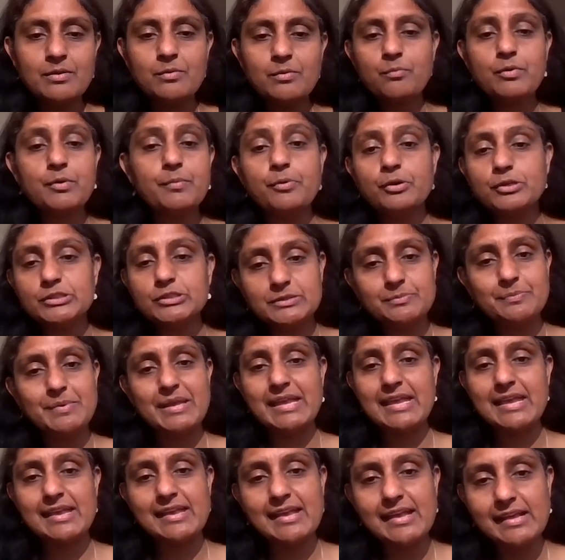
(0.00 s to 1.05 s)
we're both
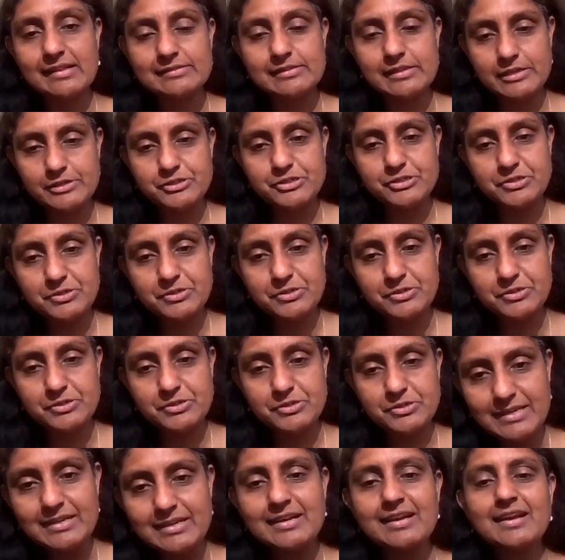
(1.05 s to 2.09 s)
speaking English,
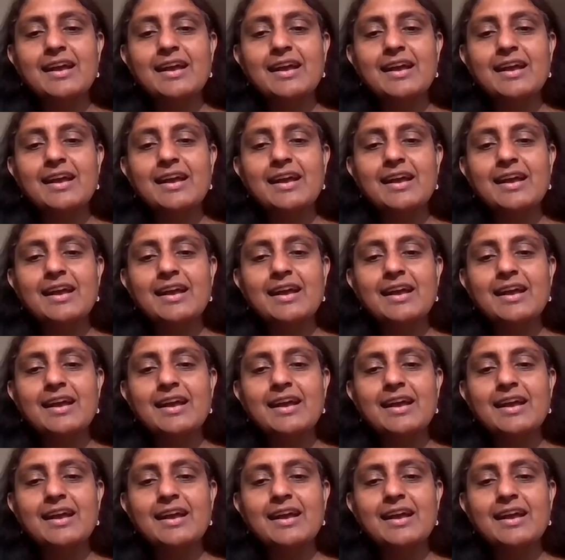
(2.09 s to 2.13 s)
right?